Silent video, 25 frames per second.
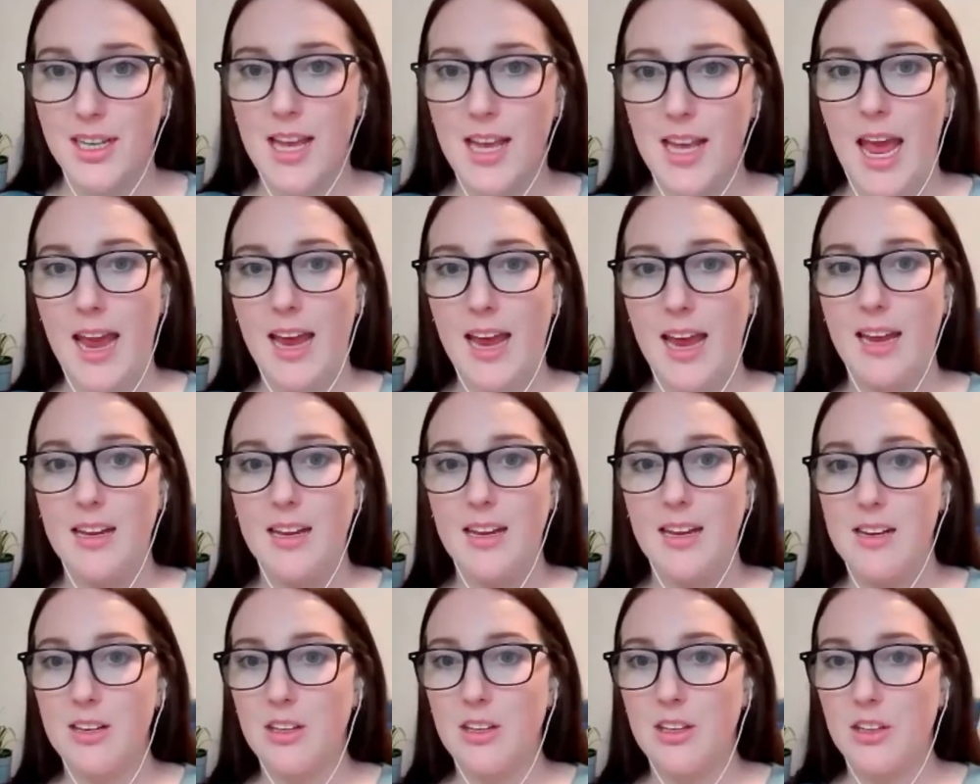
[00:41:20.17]

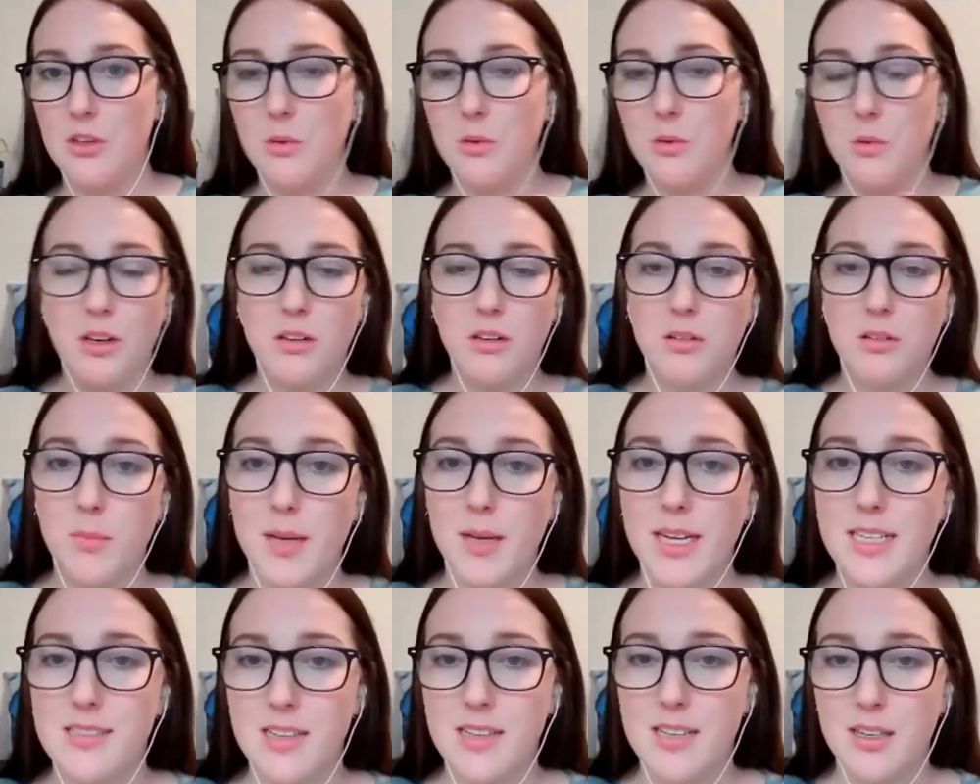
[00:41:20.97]
And you are an
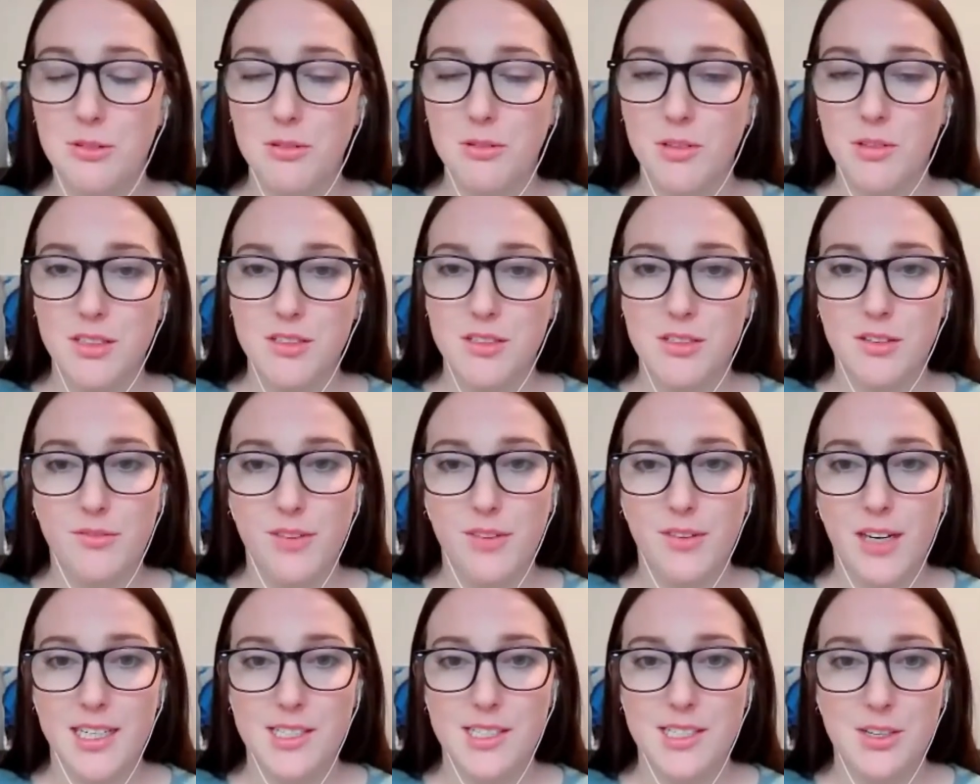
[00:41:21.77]
amazing careers
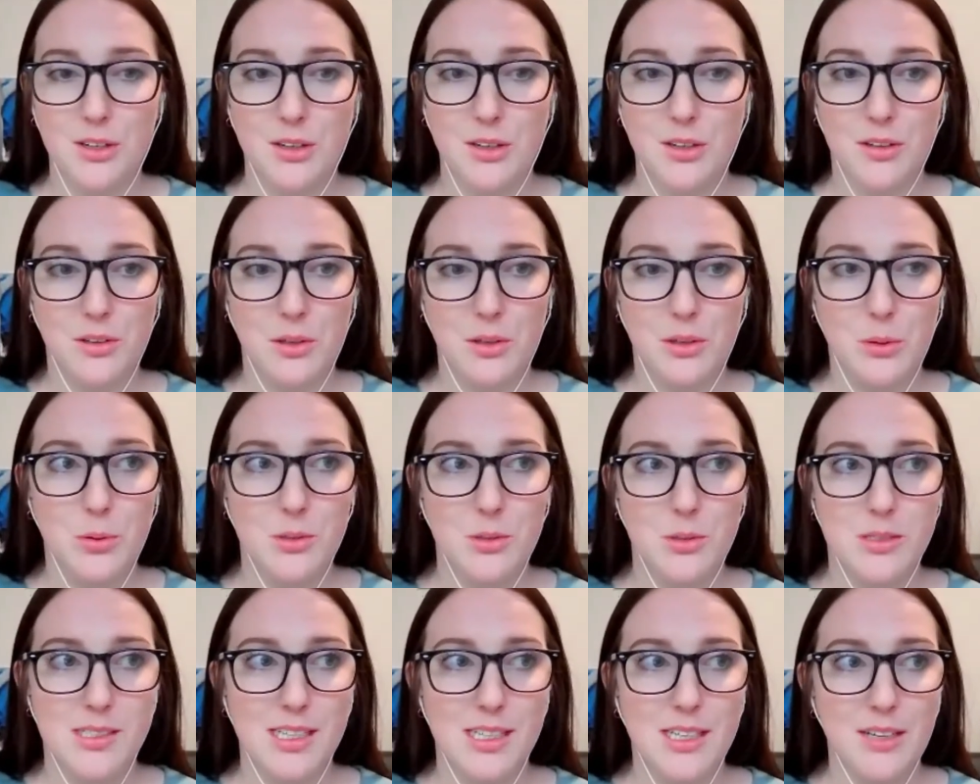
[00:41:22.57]
advisor who
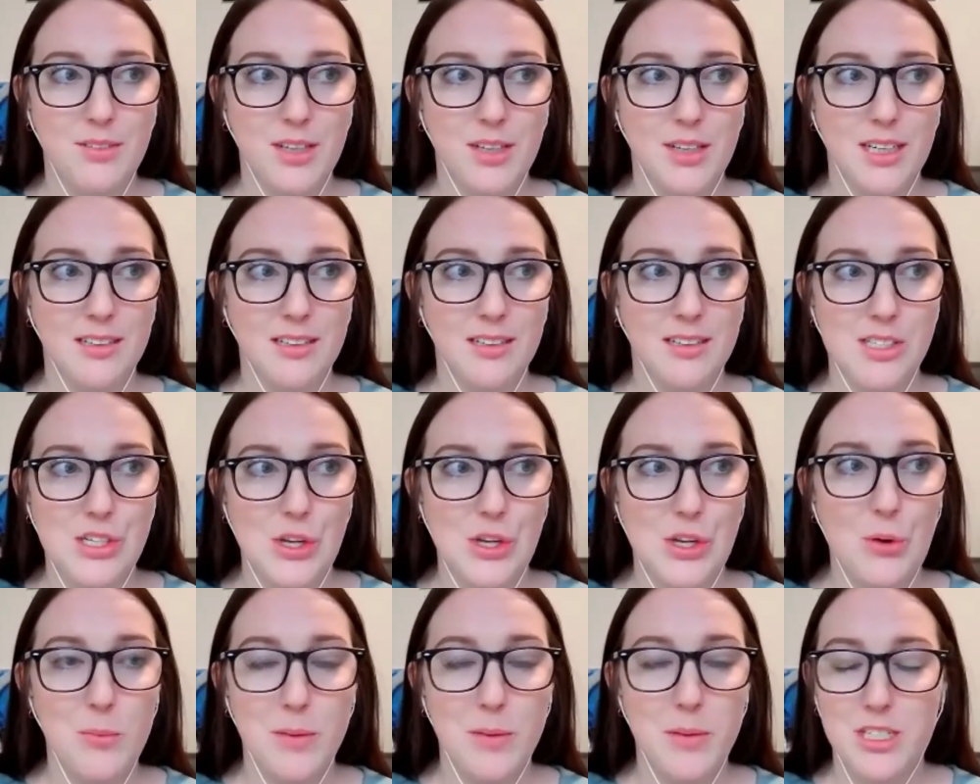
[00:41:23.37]
is giving
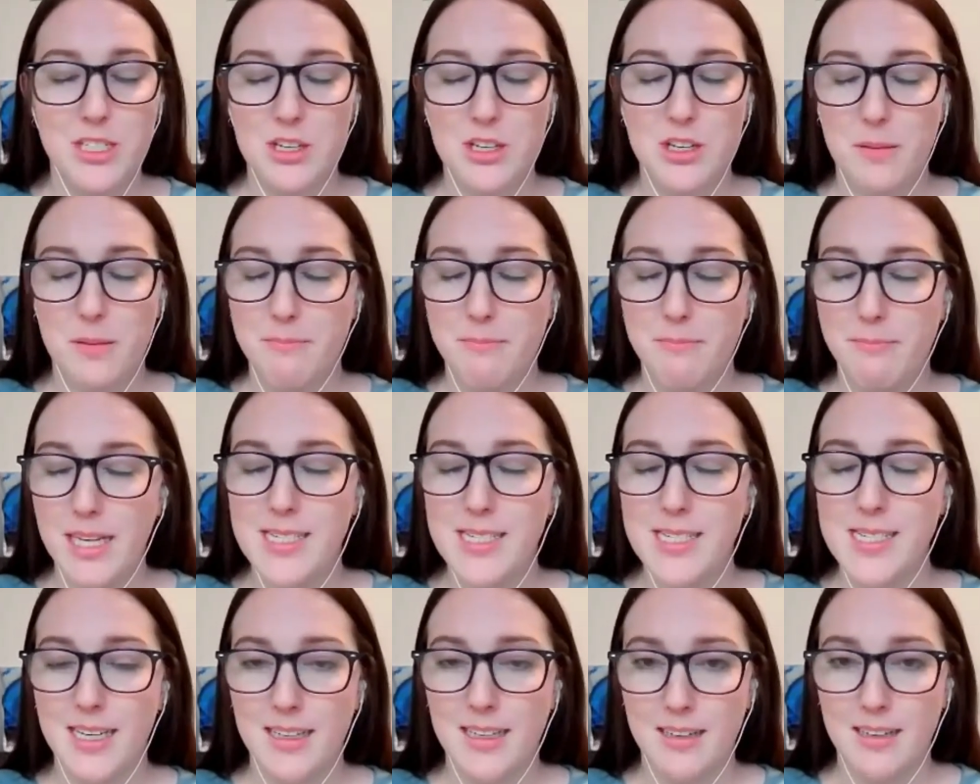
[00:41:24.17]
so much
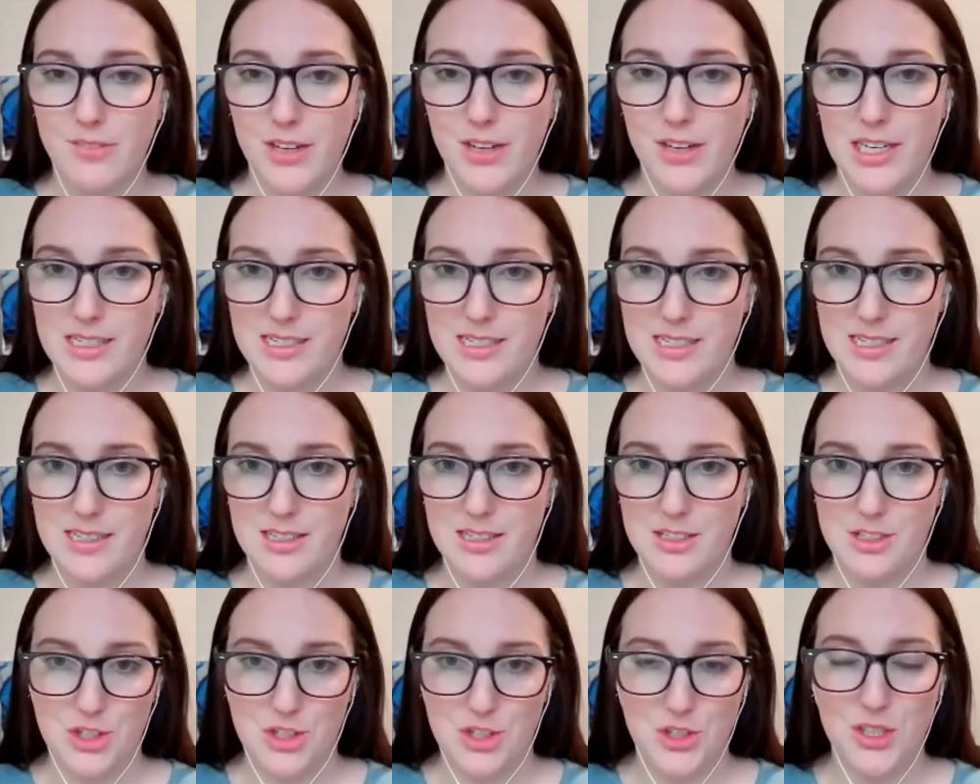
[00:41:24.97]
amazing advice
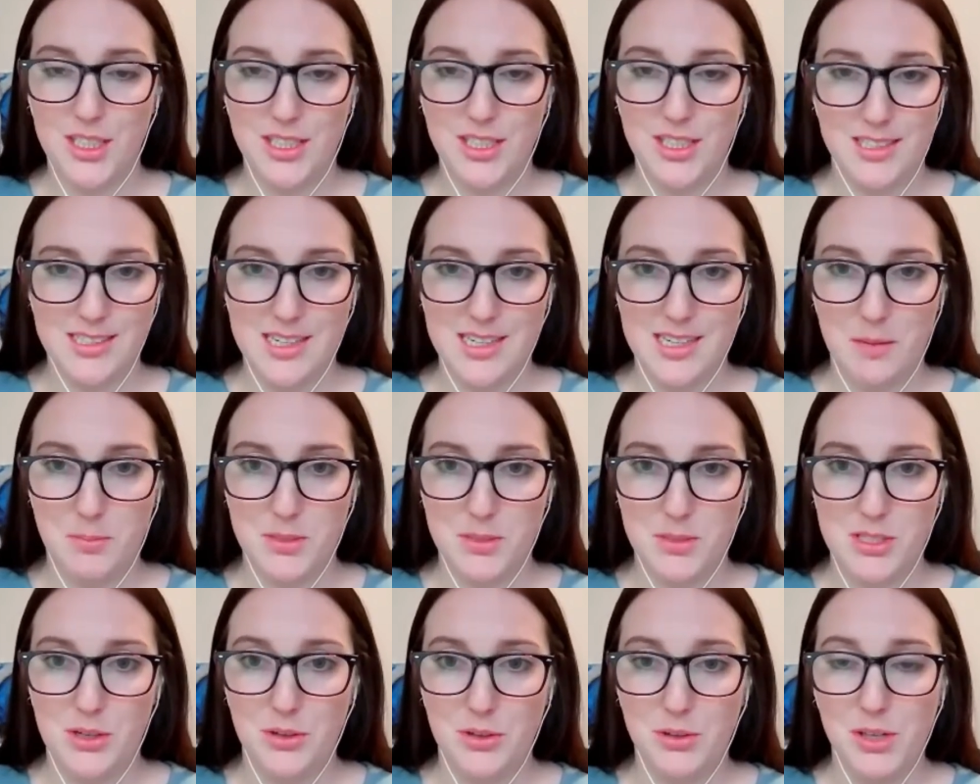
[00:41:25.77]
during this
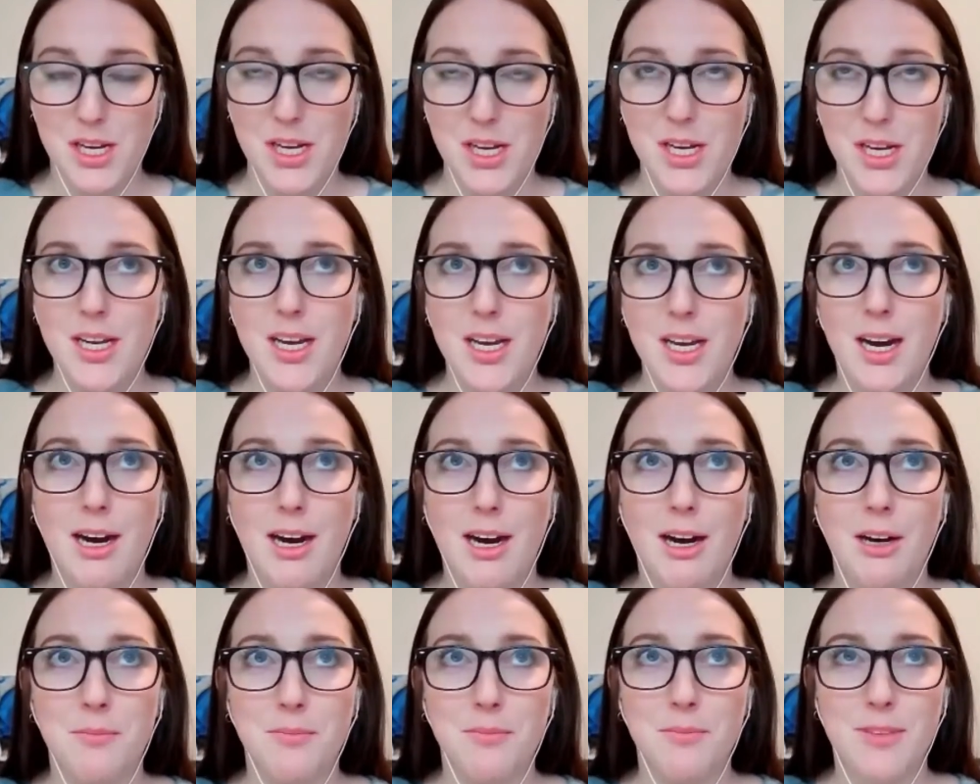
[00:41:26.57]
episode
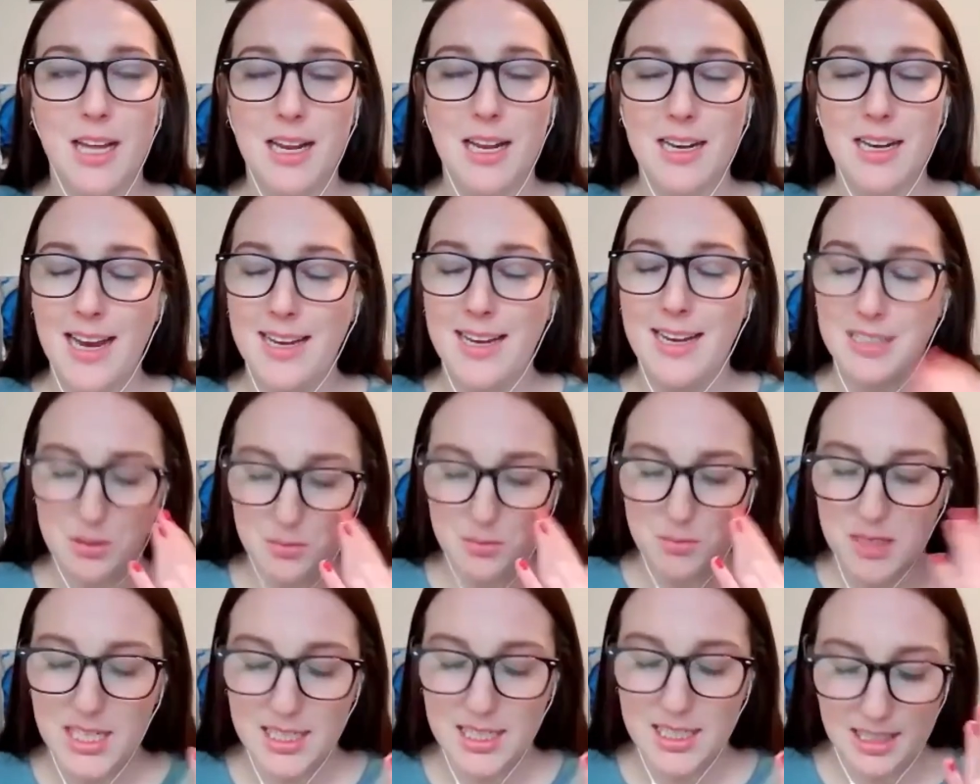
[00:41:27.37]
that has
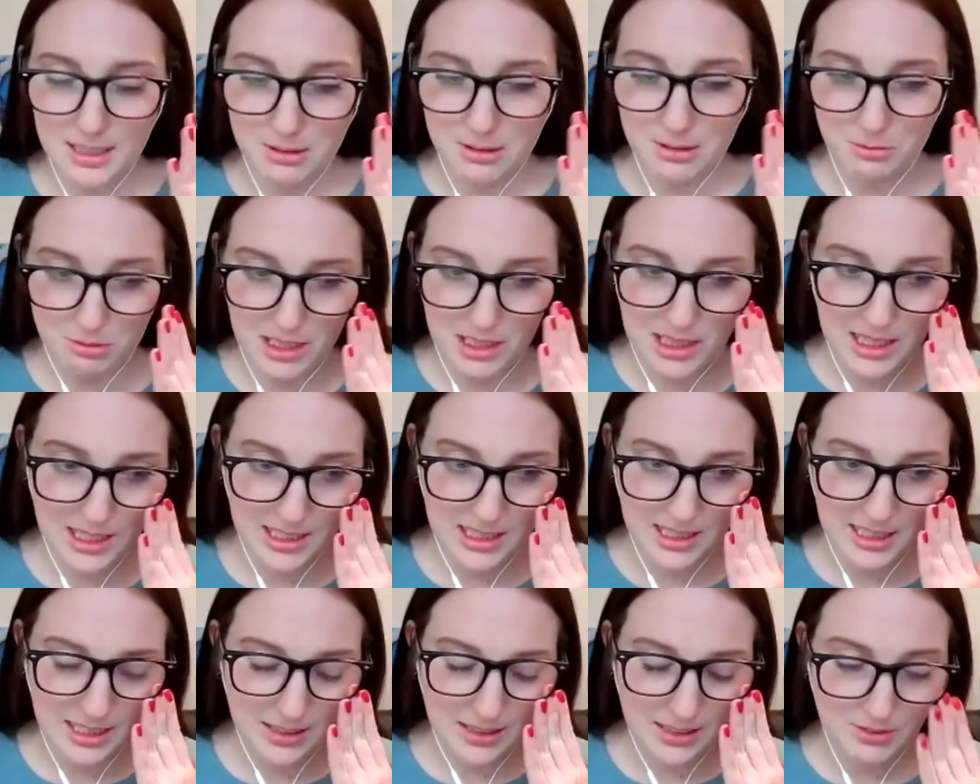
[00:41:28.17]
me like
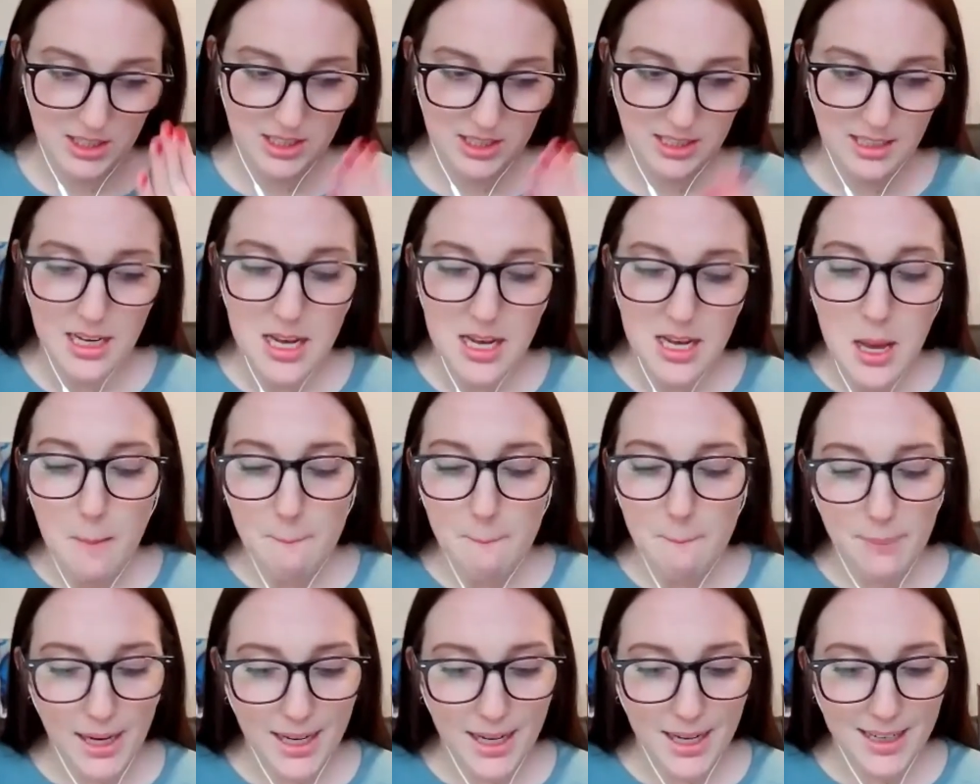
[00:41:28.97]
rethinking everything.
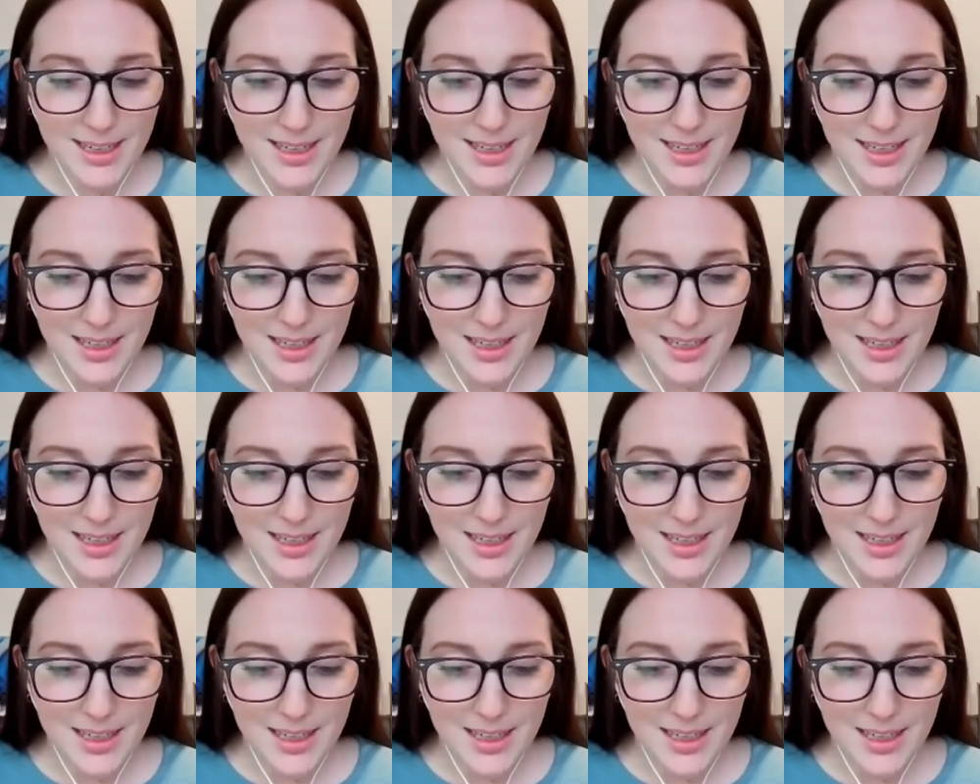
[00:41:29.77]
But